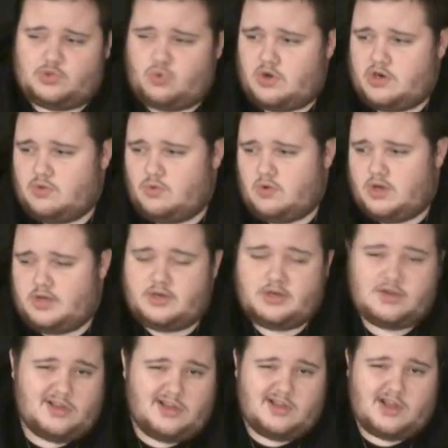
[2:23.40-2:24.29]

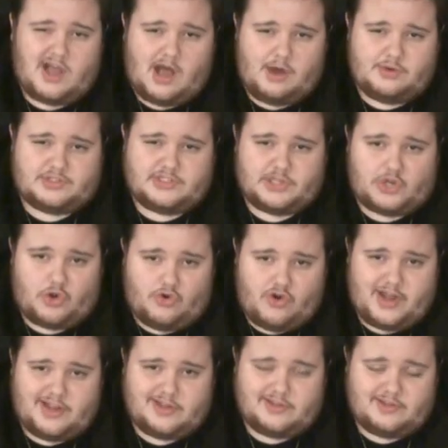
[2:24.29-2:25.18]
21. I was
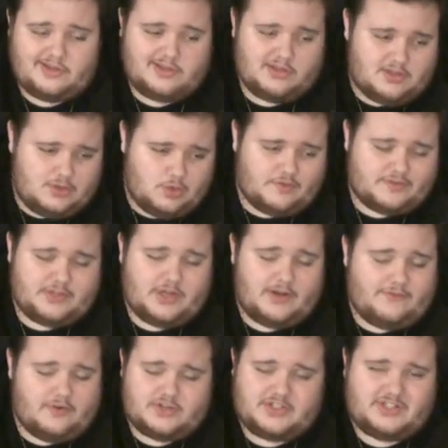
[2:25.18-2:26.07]
incorrect. UFC
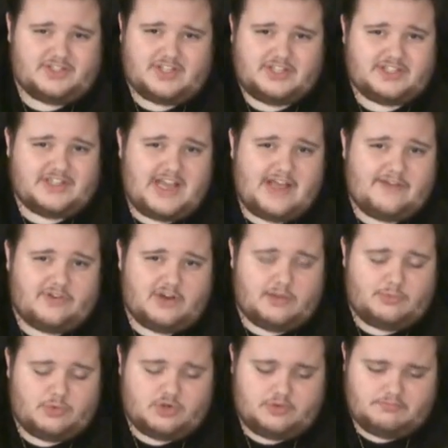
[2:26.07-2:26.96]
on Versus doesn't have a
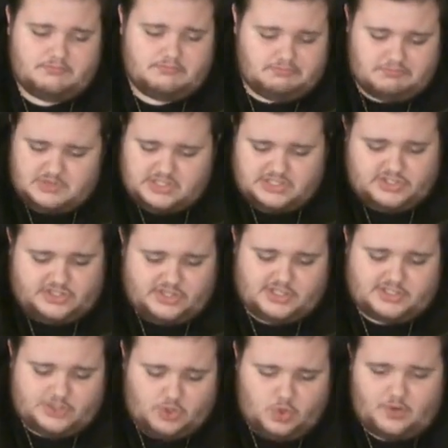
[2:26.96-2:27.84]
number. It's
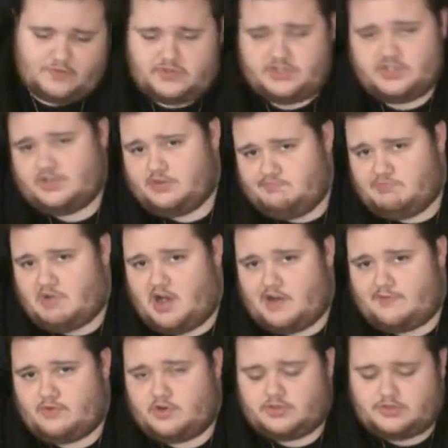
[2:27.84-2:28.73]
just UFC
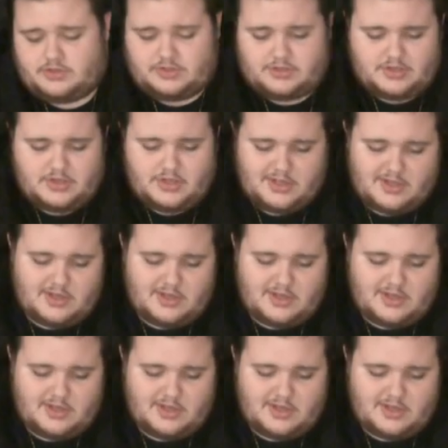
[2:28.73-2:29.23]
on Versus.